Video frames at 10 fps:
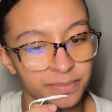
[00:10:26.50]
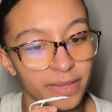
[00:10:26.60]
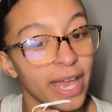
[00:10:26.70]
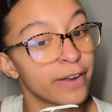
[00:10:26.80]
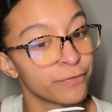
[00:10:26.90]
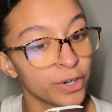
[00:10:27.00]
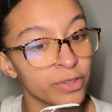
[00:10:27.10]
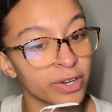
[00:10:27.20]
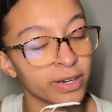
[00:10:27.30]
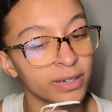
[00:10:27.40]
And
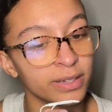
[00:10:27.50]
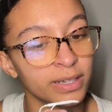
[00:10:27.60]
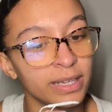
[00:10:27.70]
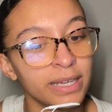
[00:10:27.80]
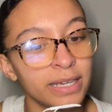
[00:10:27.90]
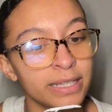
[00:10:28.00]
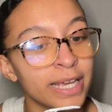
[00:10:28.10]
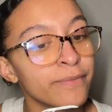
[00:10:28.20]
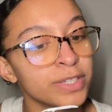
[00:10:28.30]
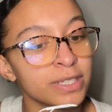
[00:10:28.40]
further, the
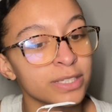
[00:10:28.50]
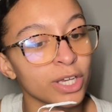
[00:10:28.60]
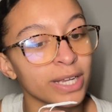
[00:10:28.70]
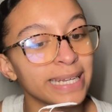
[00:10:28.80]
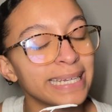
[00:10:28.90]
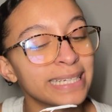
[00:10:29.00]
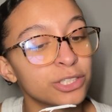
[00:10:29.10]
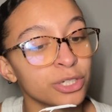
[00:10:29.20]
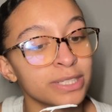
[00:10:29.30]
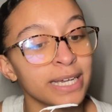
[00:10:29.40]
emphasis on
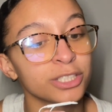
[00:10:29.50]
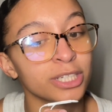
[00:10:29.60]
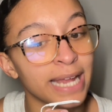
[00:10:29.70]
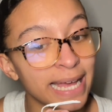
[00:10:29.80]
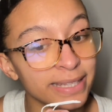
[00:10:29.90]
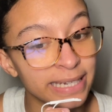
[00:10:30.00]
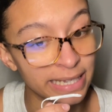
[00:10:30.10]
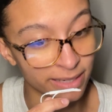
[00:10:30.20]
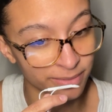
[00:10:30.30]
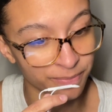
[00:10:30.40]

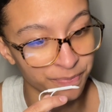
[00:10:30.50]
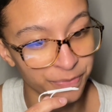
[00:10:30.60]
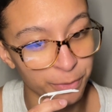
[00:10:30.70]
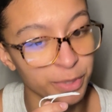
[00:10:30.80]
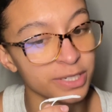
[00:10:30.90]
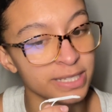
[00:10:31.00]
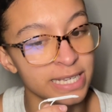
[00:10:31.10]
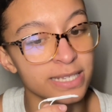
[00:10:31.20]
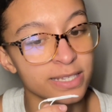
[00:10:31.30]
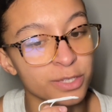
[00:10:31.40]
intersectionality
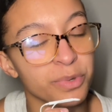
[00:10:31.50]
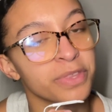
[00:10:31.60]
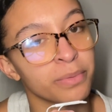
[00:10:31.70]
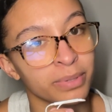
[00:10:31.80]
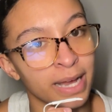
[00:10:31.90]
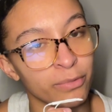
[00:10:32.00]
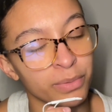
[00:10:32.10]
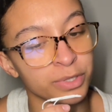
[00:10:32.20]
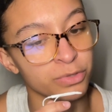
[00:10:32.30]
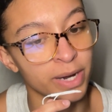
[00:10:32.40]
persists within black
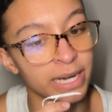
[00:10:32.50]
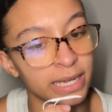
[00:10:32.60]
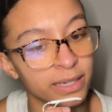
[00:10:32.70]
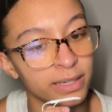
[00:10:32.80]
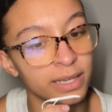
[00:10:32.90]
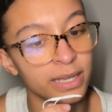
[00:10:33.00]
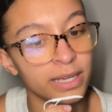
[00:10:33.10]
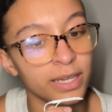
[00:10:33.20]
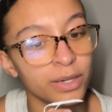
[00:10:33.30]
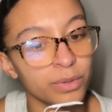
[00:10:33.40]
women's writing,
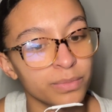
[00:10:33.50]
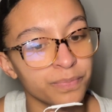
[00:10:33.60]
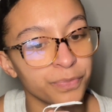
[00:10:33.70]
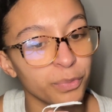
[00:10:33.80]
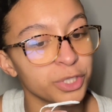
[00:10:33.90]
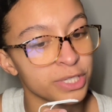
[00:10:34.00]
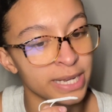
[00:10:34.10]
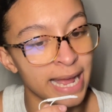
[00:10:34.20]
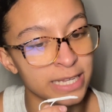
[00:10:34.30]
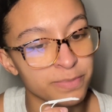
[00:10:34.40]
which is an
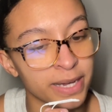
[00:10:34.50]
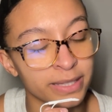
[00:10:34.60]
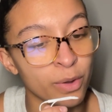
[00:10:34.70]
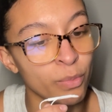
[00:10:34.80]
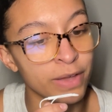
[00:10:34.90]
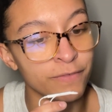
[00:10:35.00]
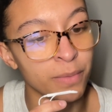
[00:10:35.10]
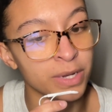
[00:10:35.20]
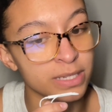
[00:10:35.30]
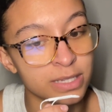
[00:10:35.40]
aspect that white
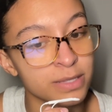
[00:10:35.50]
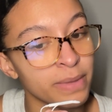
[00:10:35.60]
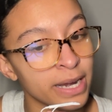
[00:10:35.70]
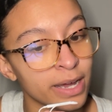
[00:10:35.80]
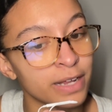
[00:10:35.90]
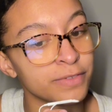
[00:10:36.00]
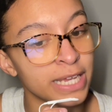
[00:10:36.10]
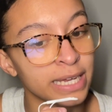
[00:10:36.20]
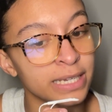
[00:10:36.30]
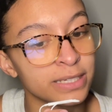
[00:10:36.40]
feminists may not have
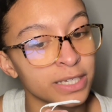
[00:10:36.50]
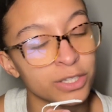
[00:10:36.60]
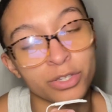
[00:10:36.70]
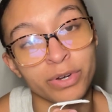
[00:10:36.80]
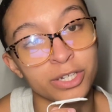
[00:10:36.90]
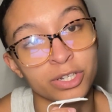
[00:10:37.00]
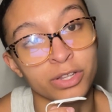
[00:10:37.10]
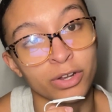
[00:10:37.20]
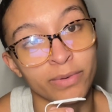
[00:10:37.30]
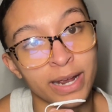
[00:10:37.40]
taken into consideration in
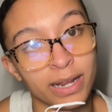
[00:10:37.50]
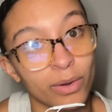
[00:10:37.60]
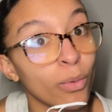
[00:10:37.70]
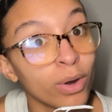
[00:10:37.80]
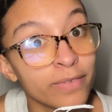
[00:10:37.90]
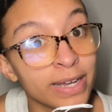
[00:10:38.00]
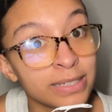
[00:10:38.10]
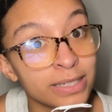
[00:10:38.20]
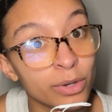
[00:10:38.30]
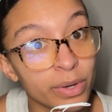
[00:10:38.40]
their writing or have had to
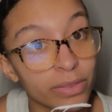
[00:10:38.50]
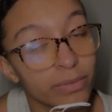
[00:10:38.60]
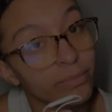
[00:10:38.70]
deal with.